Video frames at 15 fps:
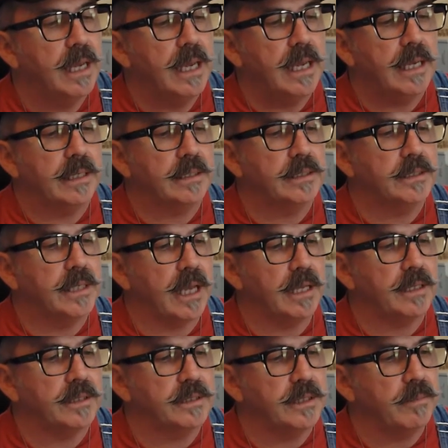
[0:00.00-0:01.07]
in a state
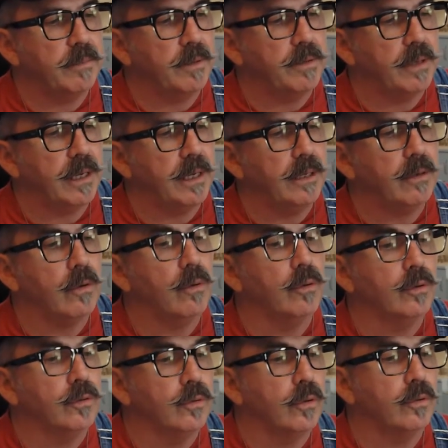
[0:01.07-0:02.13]
of sympathetic
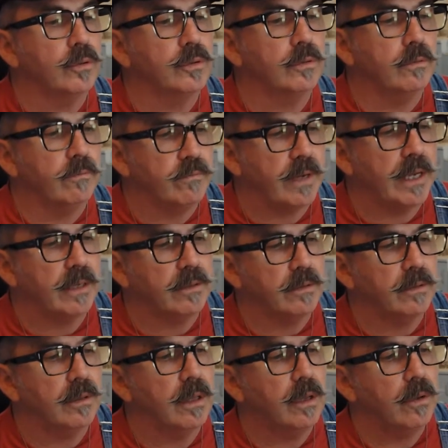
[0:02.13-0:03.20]
or dorsal
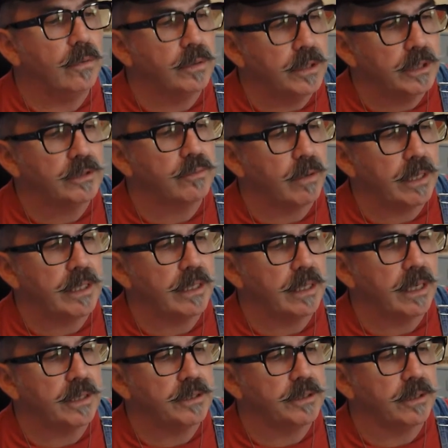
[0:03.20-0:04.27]
vagal
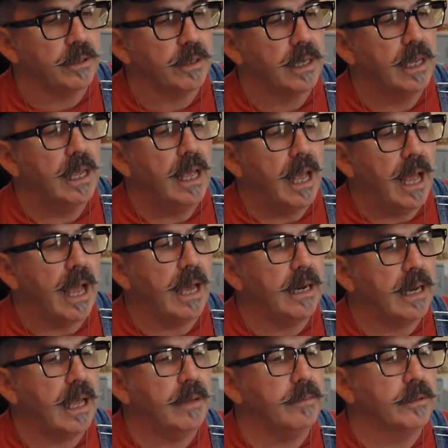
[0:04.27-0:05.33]
dysregulation,
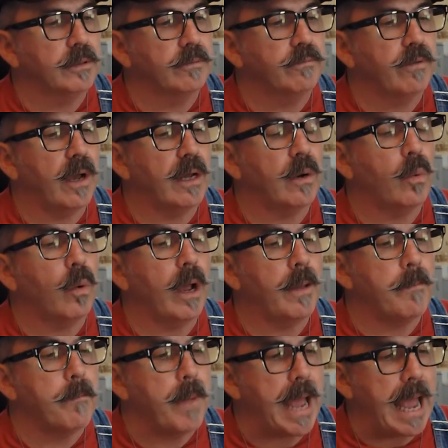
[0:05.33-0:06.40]
unable to find a way
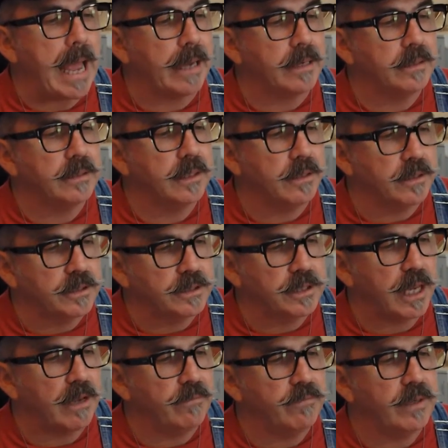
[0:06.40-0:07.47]
back to the
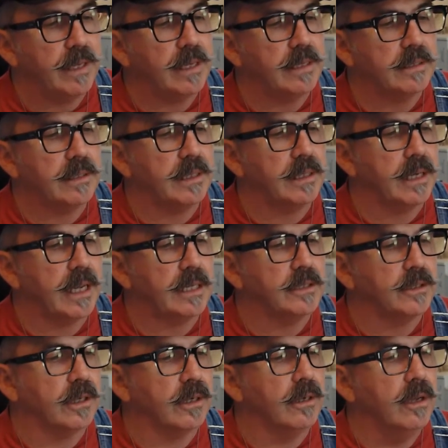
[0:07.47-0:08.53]
safety and
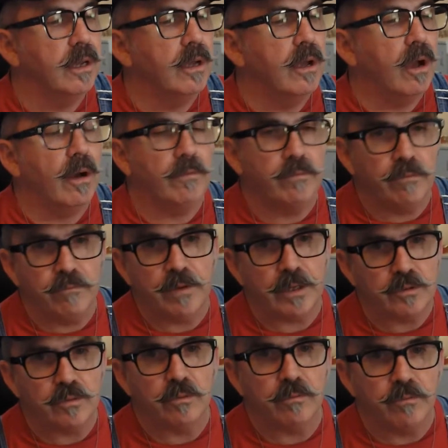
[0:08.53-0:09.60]
connection of the
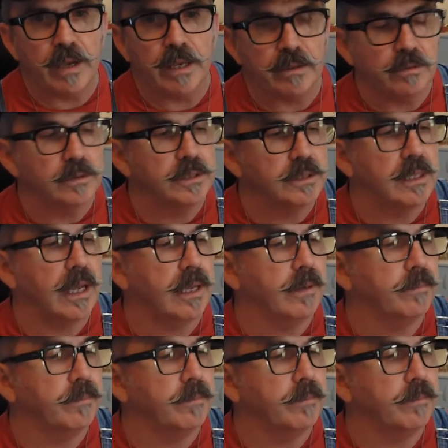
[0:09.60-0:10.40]
ventral vagal state.